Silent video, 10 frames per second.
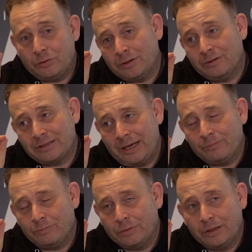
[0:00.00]
on
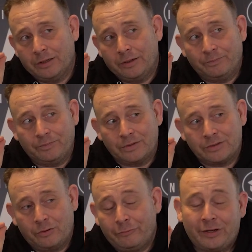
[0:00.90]
some um,
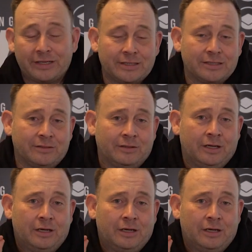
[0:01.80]
surfaces